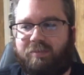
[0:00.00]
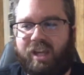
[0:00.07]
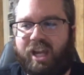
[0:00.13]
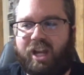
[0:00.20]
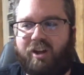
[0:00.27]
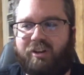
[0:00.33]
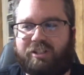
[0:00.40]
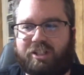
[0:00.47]

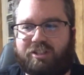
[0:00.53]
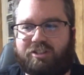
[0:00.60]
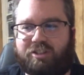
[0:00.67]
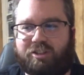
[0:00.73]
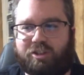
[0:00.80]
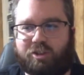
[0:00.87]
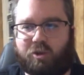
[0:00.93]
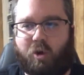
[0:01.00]
And all he says is
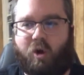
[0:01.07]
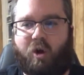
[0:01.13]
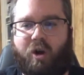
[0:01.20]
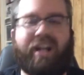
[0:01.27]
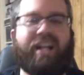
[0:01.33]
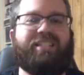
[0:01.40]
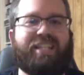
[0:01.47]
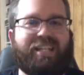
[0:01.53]
destroy.
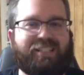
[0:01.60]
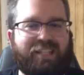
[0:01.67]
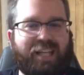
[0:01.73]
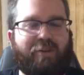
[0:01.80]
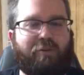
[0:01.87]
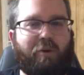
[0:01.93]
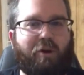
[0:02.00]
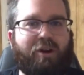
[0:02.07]
And he says
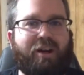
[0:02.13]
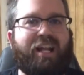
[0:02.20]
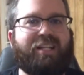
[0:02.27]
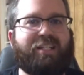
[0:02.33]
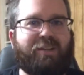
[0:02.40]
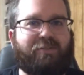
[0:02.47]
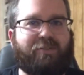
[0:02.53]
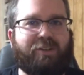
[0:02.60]
that word in
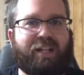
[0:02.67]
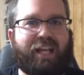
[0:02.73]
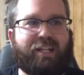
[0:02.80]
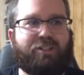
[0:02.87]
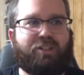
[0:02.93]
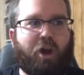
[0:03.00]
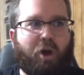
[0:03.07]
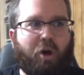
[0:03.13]
different
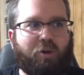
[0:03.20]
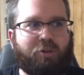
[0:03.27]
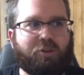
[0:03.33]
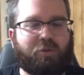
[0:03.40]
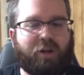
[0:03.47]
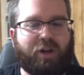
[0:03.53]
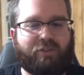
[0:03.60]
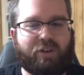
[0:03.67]
like tones
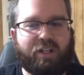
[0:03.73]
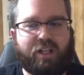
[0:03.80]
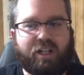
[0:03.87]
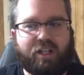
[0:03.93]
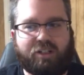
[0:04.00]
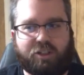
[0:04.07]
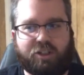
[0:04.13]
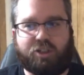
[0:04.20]
or whatever.
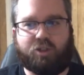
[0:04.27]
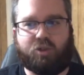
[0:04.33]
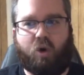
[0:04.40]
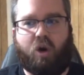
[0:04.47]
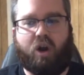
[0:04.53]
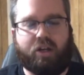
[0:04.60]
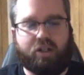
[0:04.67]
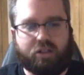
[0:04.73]

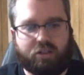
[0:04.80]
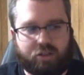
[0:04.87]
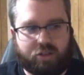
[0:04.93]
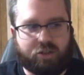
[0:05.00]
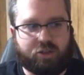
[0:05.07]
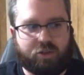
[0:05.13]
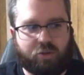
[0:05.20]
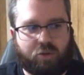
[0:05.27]
Destroy.
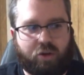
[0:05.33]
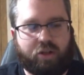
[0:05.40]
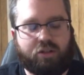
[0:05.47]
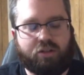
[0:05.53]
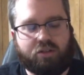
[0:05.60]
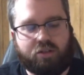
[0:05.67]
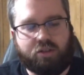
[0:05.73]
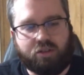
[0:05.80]

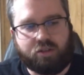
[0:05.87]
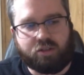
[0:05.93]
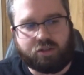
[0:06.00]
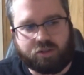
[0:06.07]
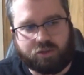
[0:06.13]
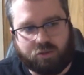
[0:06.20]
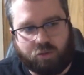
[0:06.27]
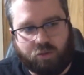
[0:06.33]

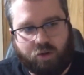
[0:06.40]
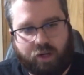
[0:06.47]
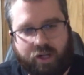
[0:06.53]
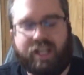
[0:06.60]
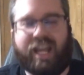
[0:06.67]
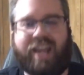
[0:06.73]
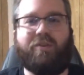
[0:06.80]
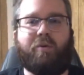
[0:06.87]

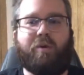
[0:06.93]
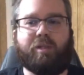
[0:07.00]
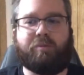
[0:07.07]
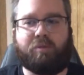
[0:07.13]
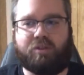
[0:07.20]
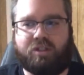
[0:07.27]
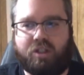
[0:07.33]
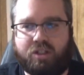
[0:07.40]
Even
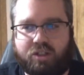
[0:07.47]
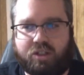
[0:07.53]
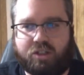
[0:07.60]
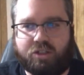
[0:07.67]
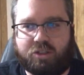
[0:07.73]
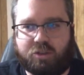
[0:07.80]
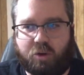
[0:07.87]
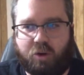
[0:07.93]
whispers,
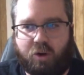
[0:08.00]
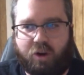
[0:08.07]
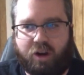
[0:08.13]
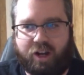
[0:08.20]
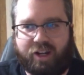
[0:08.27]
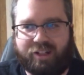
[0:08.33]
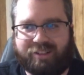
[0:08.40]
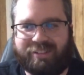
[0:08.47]
destroy.
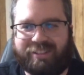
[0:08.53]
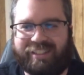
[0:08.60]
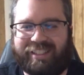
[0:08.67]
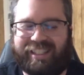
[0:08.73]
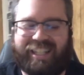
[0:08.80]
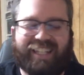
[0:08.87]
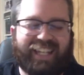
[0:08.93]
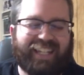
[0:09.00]

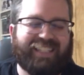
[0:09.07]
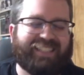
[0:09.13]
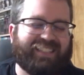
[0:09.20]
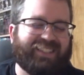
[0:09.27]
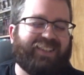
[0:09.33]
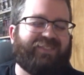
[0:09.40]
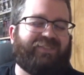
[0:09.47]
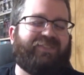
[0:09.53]
It's
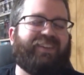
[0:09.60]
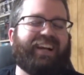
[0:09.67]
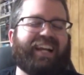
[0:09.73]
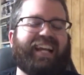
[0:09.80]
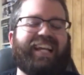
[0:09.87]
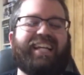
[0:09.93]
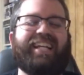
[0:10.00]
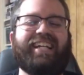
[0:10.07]
so
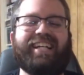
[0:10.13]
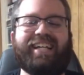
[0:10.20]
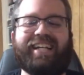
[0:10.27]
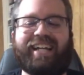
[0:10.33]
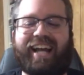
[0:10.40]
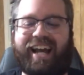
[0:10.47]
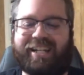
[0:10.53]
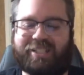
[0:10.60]
funny.
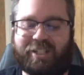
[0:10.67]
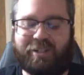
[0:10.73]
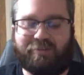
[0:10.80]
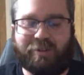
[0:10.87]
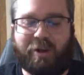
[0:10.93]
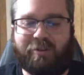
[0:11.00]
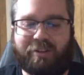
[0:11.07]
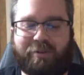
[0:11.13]
I should have
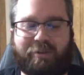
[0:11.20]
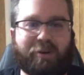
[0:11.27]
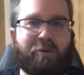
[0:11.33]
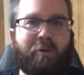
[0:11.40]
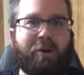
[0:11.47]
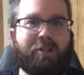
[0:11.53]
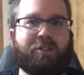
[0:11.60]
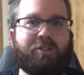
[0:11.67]
known they were
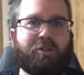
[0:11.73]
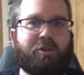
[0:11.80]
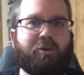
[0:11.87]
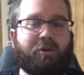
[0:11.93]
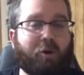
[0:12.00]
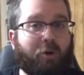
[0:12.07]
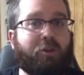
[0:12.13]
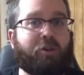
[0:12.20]
going to
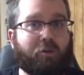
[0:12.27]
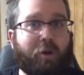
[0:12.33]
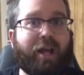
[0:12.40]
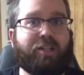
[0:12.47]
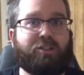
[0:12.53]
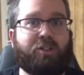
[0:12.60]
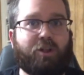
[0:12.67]
go the direction